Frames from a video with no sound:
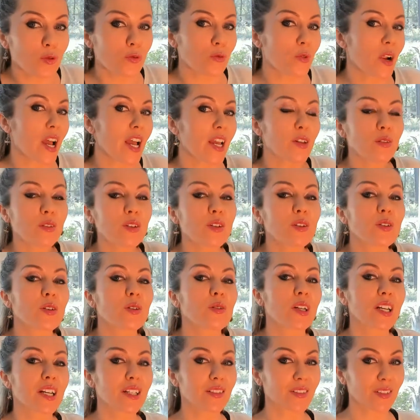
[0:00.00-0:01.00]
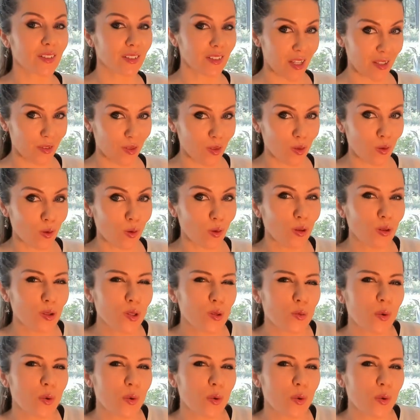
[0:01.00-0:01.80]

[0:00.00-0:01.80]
regular Oriental dance schools,